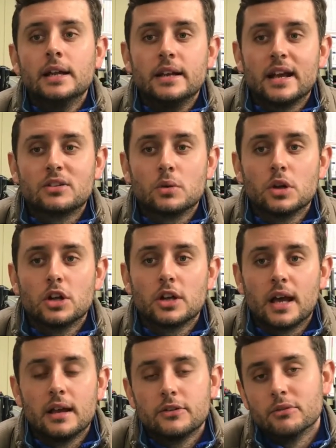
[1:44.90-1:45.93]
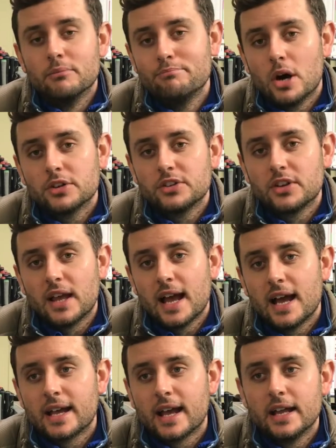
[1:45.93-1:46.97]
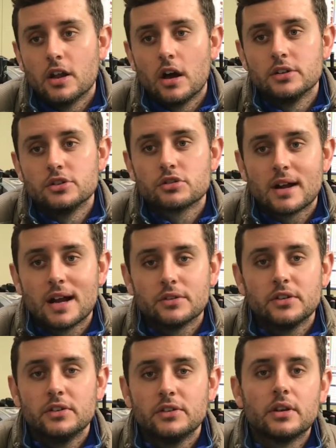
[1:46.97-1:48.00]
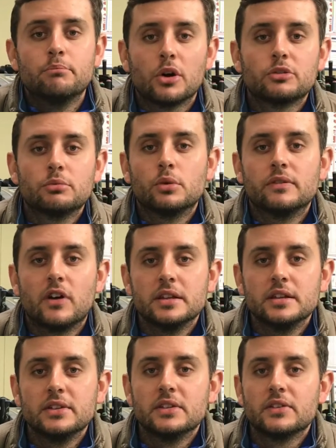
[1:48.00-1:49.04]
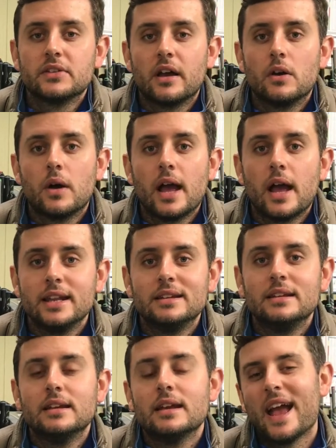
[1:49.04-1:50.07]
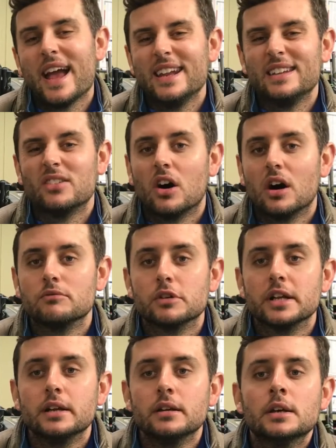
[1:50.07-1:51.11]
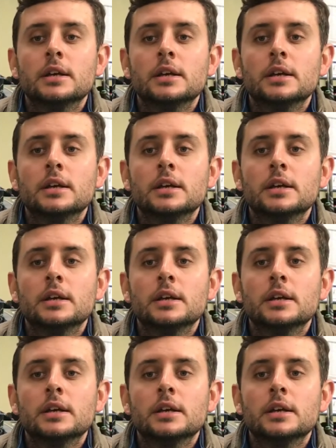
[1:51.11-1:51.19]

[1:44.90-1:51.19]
Next I want to look at some Boss Hakan 9 trousers. Impossible to find these in the sale any, any time really.